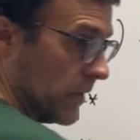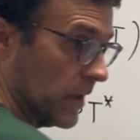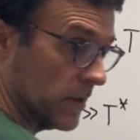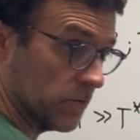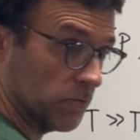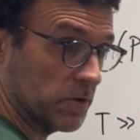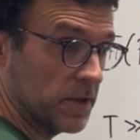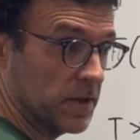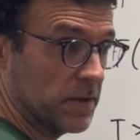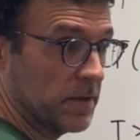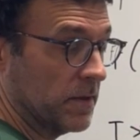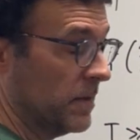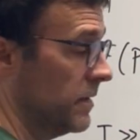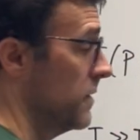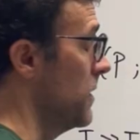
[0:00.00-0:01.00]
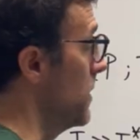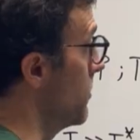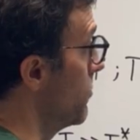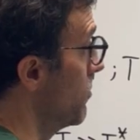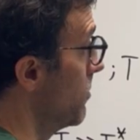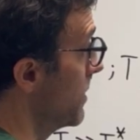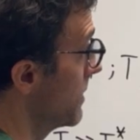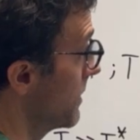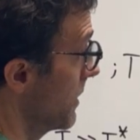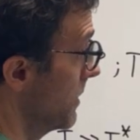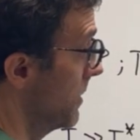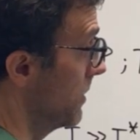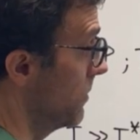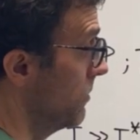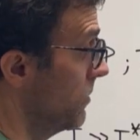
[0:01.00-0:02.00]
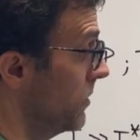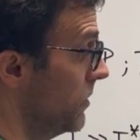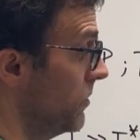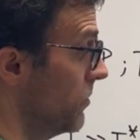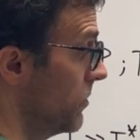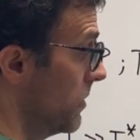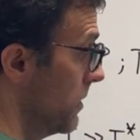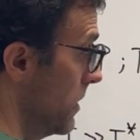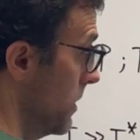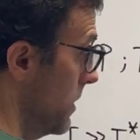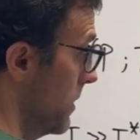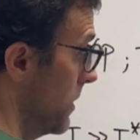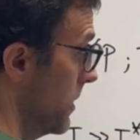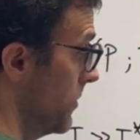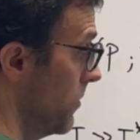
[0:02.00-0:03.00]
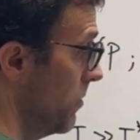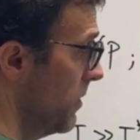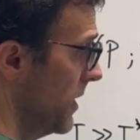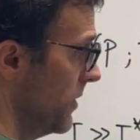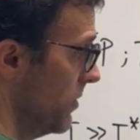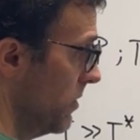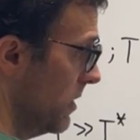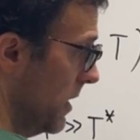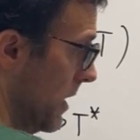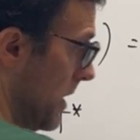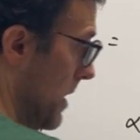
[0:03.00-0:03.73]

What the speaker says: as we did, let's say, to study the continuous transformation,